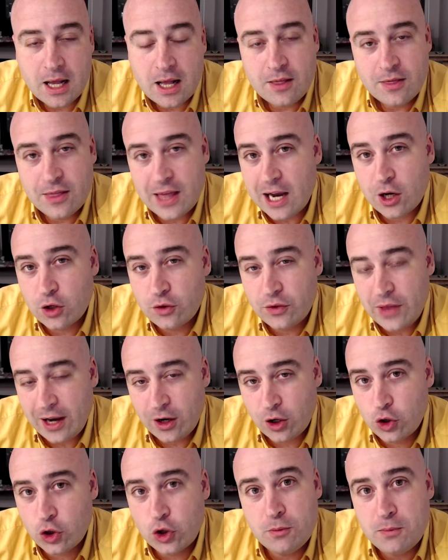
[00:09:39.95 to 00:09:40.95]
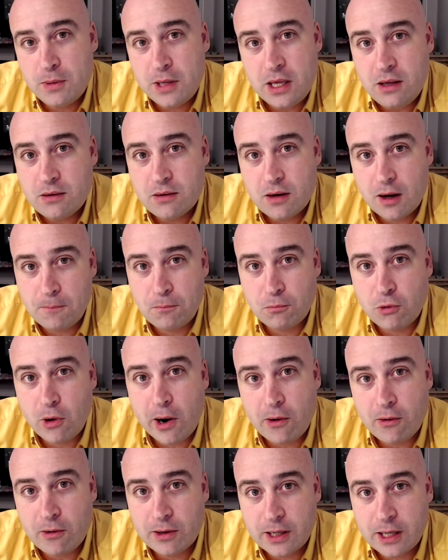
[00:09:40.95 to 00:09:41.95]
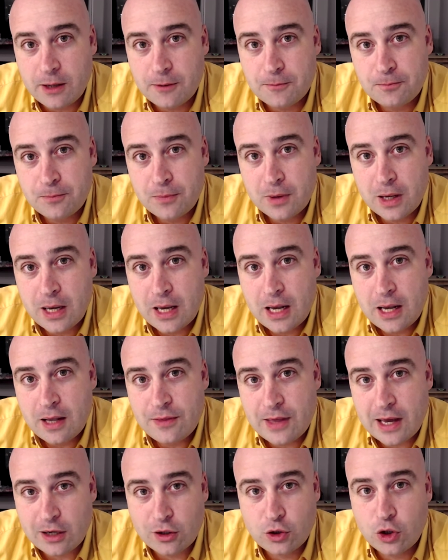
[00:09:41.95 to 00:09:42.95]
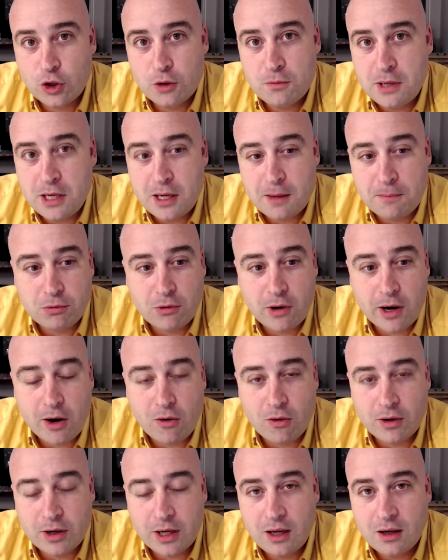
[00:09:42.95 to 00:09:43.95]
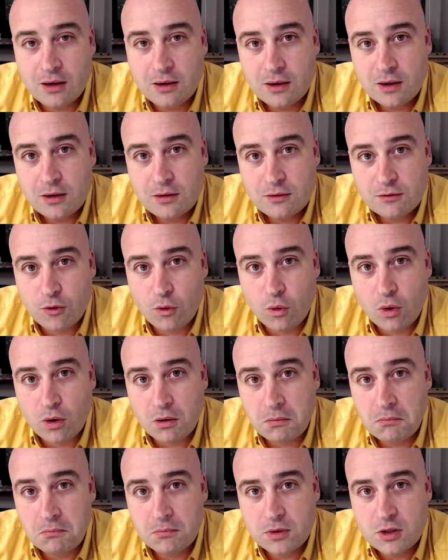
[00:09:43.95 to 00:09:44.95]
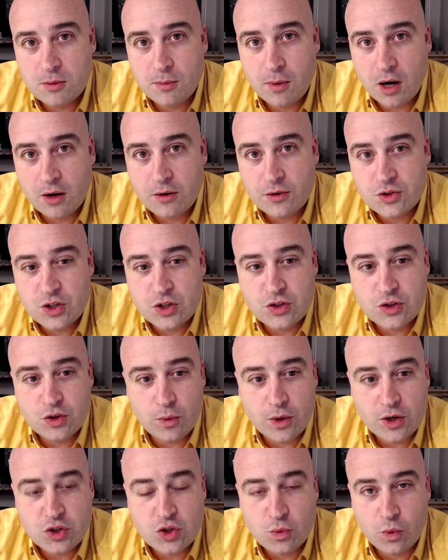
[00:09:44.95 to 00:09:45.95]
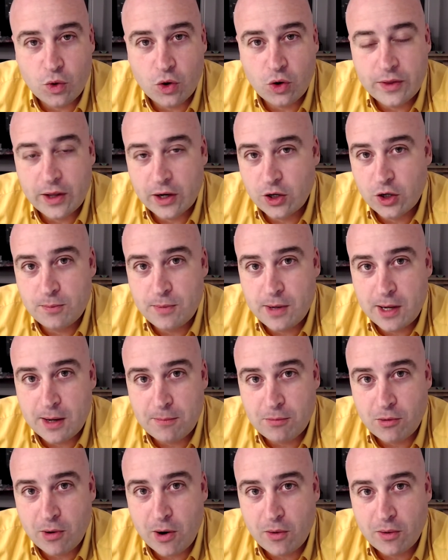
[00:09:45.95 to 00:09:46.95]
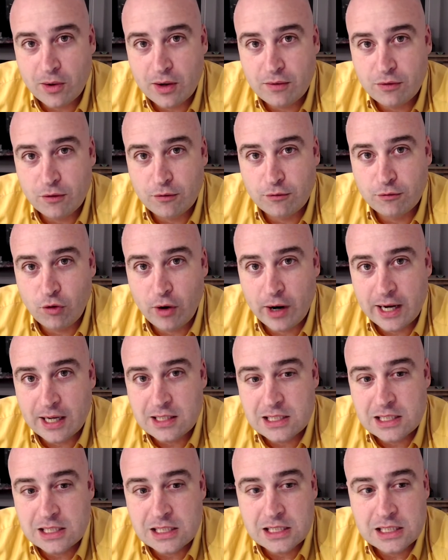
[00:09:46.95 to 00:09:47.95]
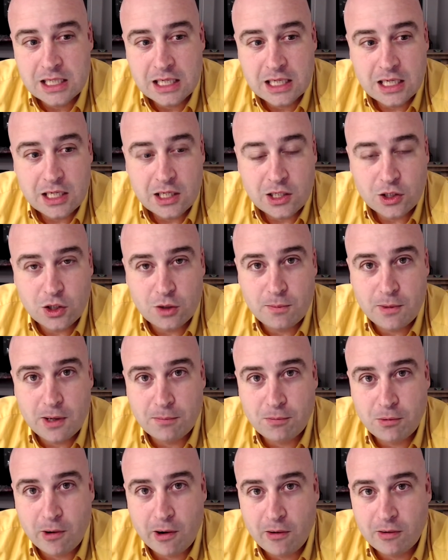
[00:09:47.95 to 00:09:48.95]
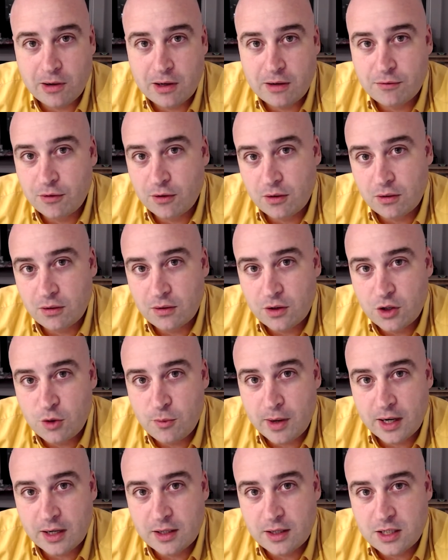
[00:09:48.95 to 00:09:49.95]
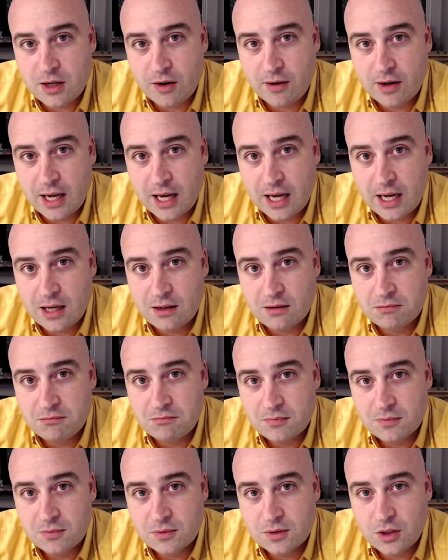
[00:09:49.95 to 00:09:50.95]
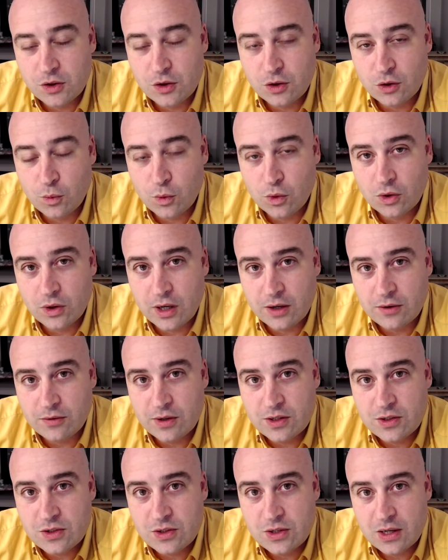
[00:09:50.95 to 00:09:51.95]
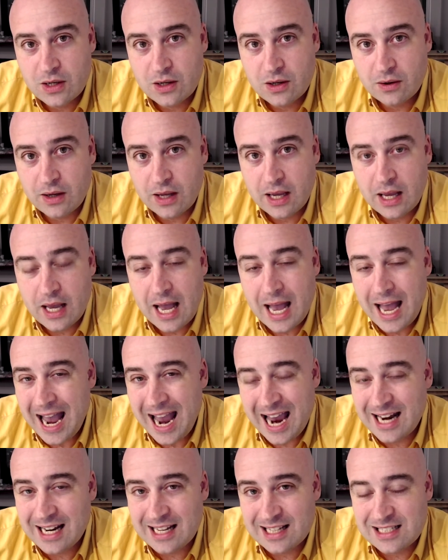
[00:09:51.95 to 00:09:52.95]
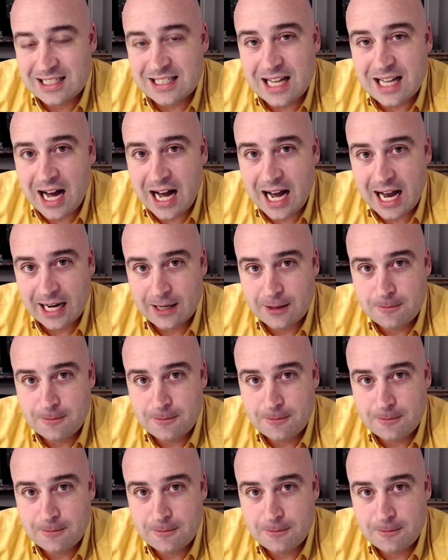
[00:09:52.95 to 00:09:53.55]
That could be a priority. That could be a priority for democracies in the Western world. That could be a priority for France. Could be a priority for humanitarian aid to third world countries. Okay, and it's not.